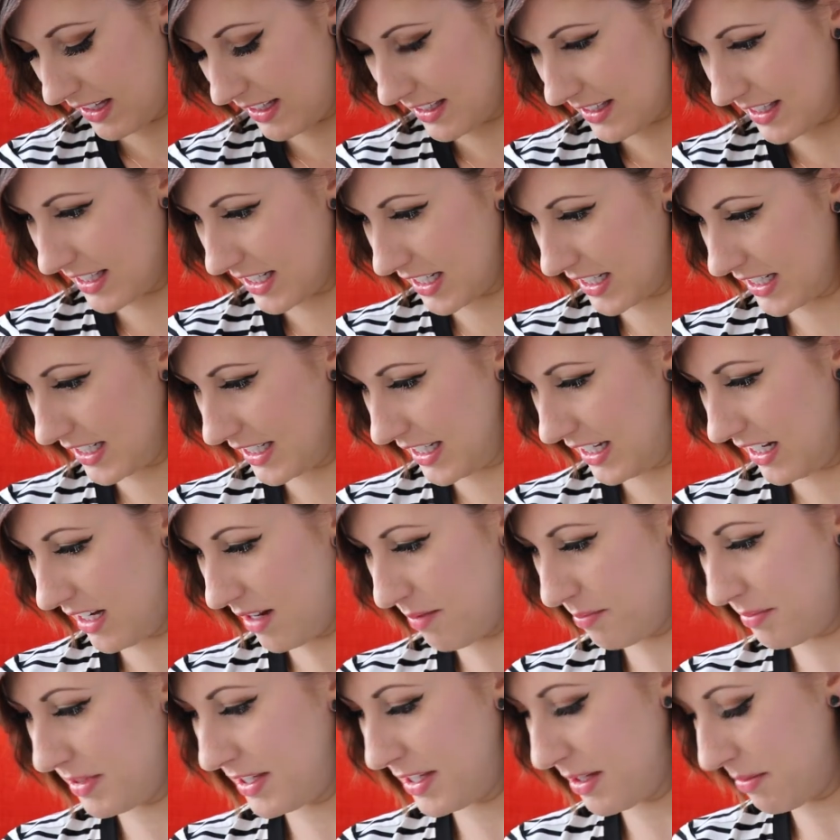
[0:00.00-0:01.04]
let's clean
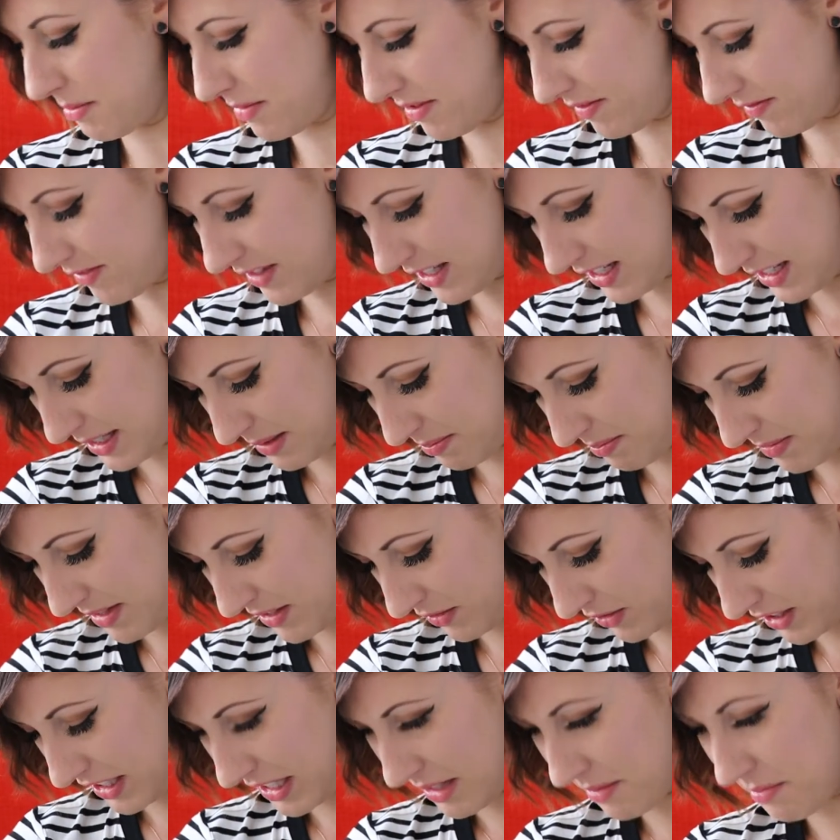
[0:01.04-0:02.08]
up some of this
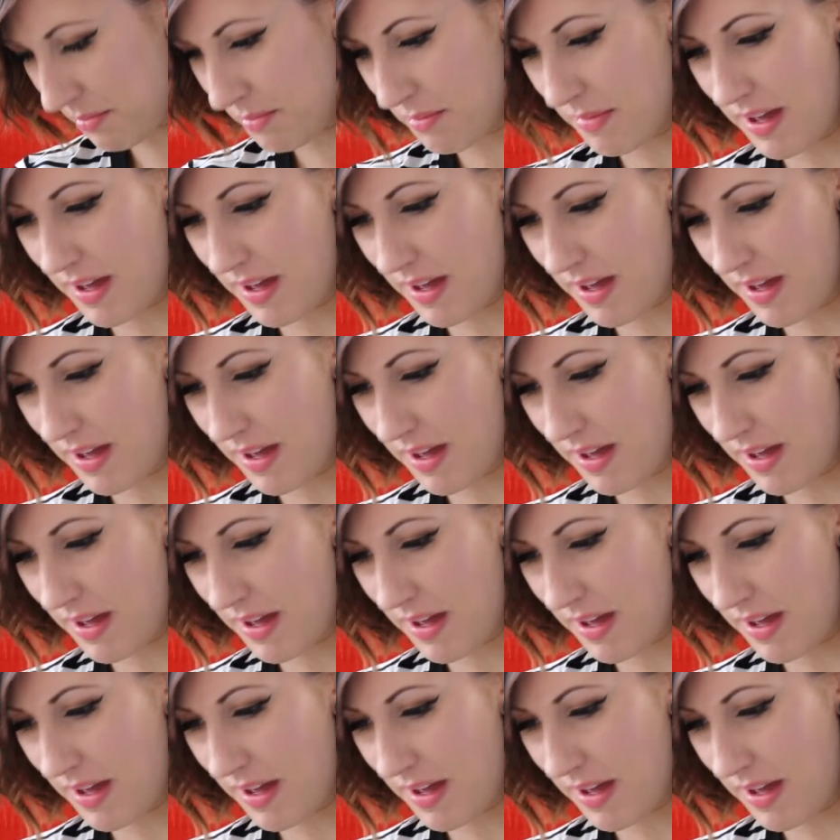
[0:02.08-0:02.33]
milky